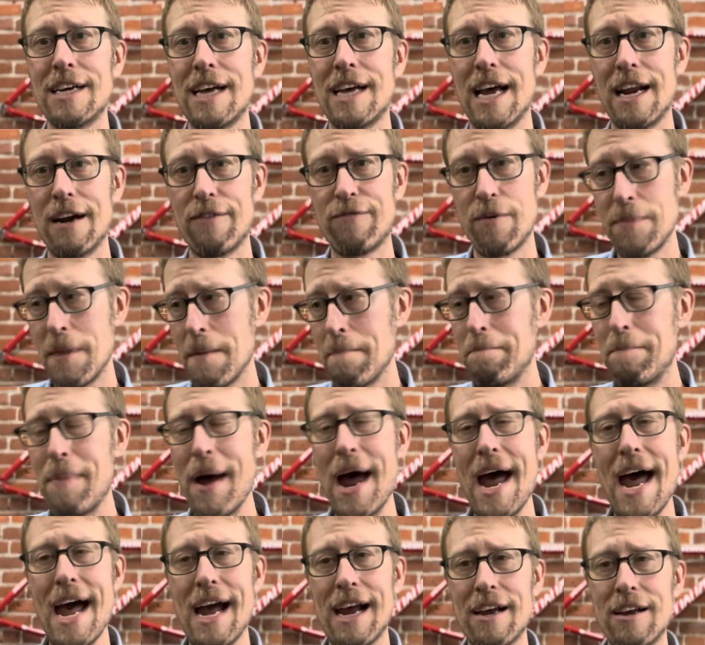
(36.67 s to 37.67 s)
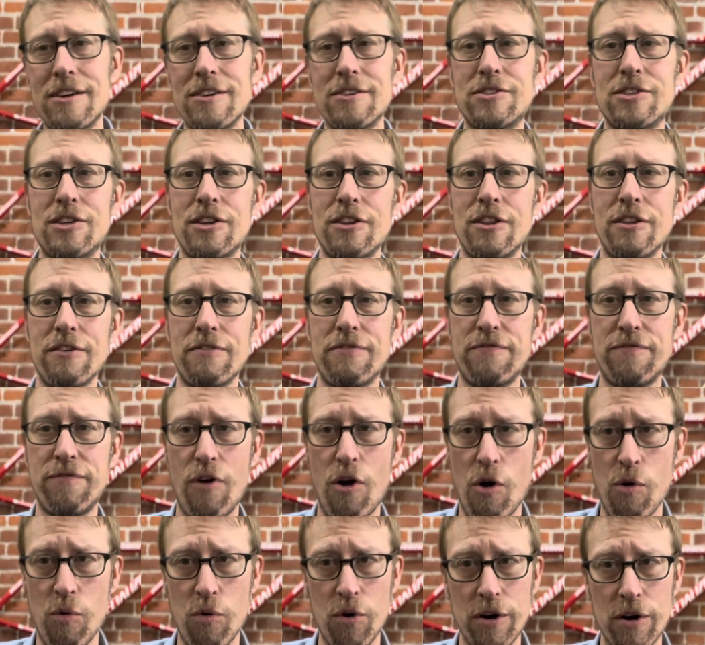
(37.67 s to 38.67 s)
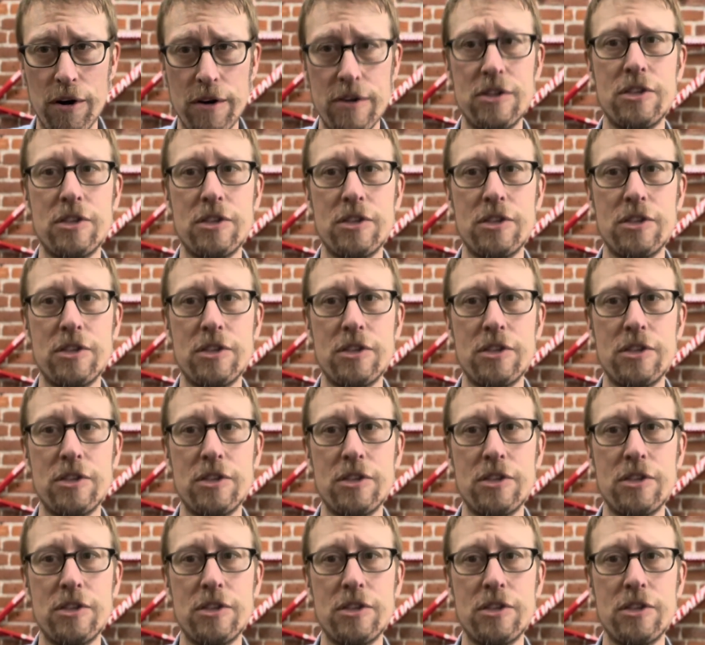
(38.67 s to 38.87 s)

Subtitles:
kind of from the back to the forward.